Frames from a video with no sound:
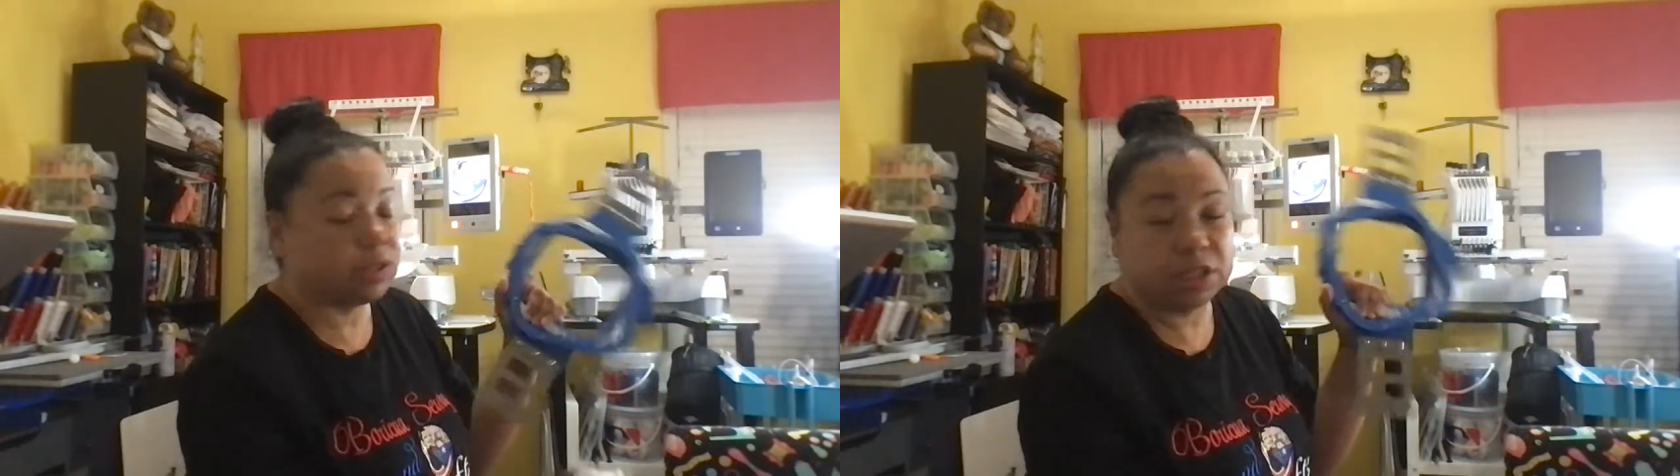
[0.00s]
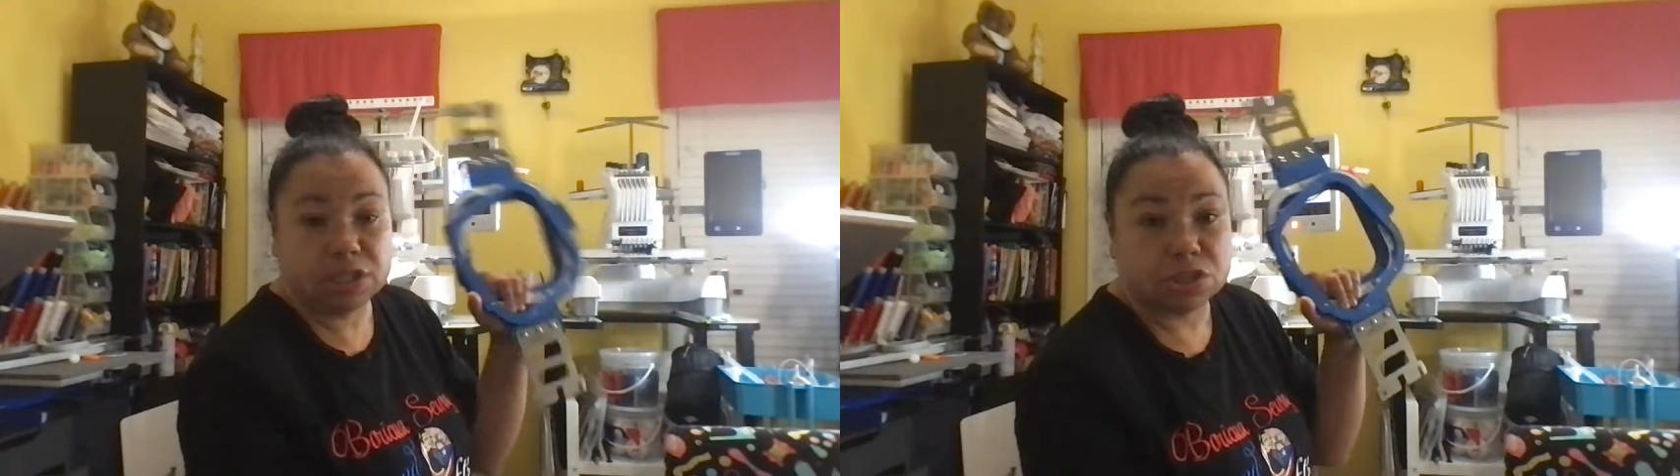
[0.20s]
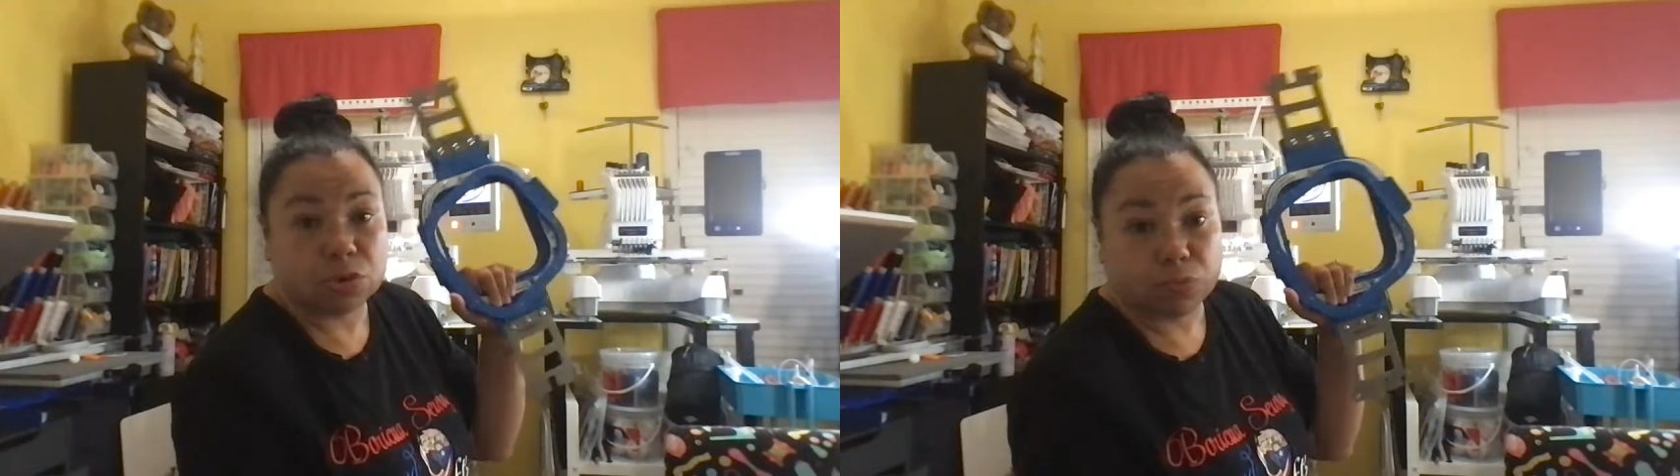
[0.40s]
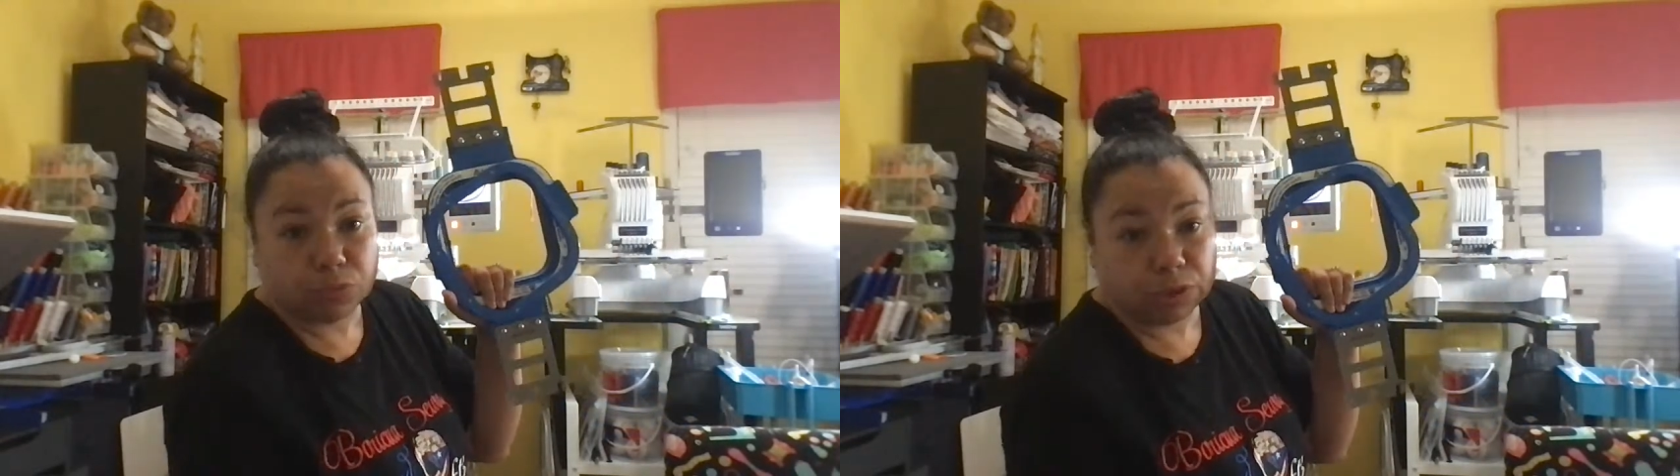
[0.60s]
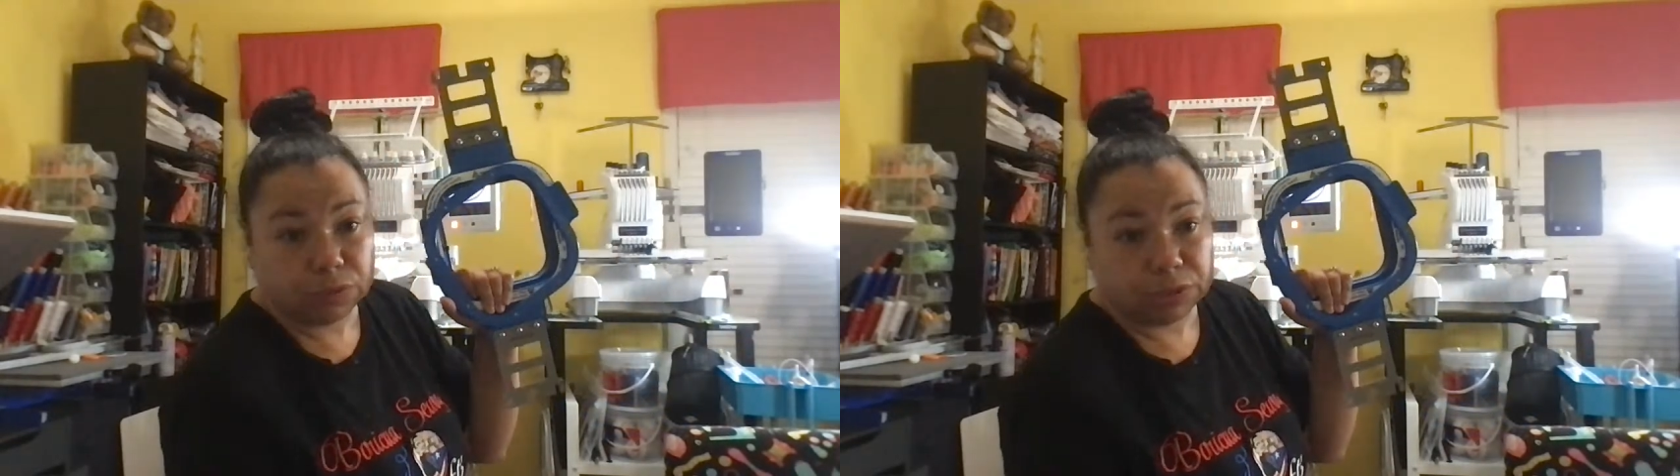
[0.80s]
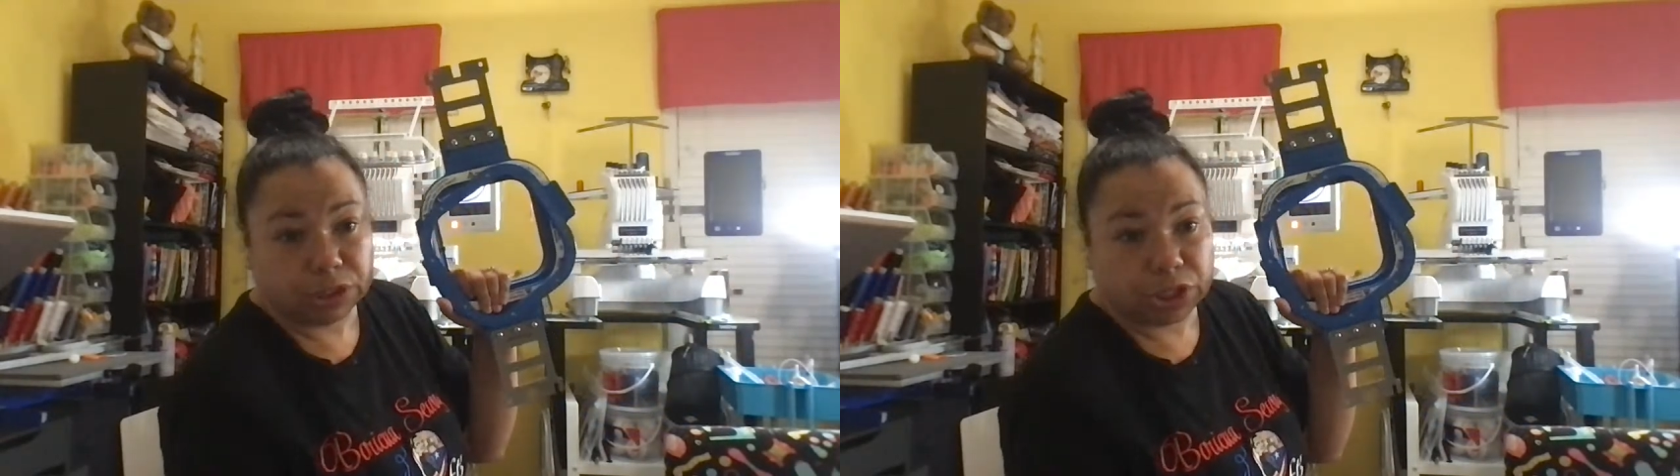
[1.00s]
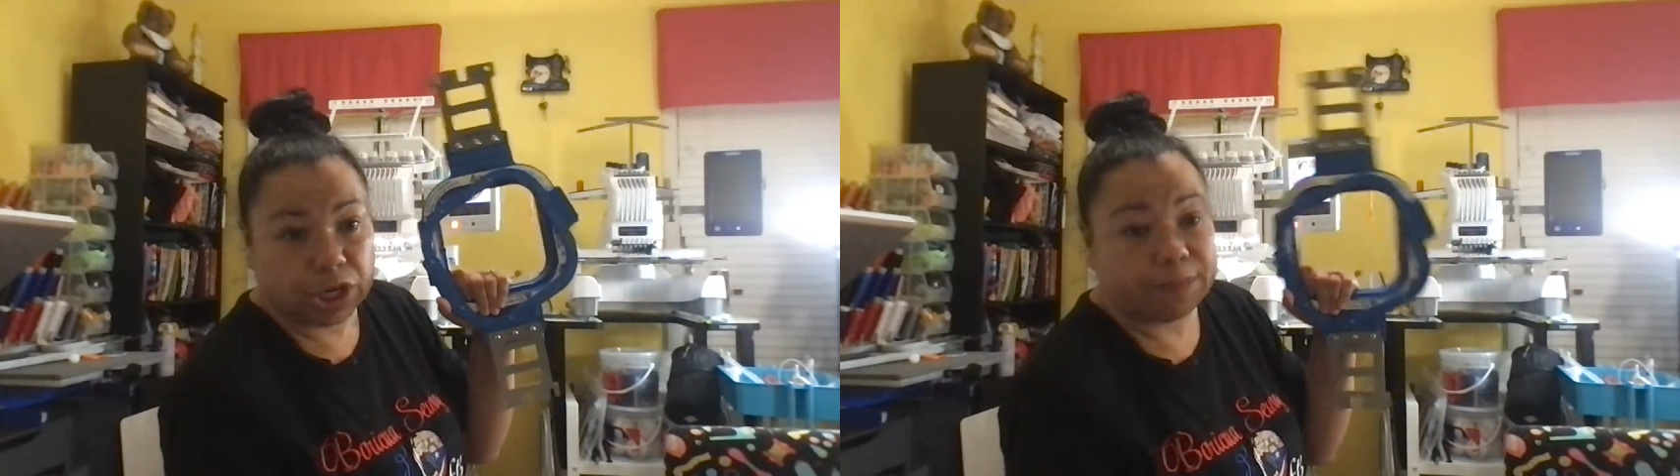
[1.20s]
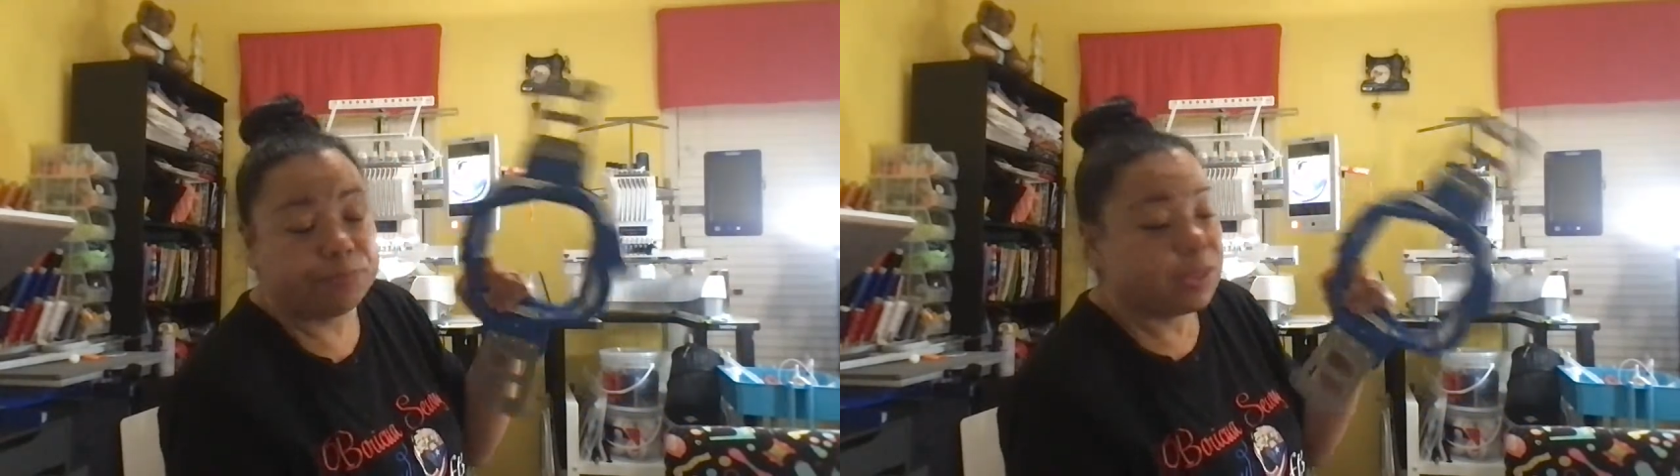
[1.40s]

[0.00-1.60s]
these are really, really good.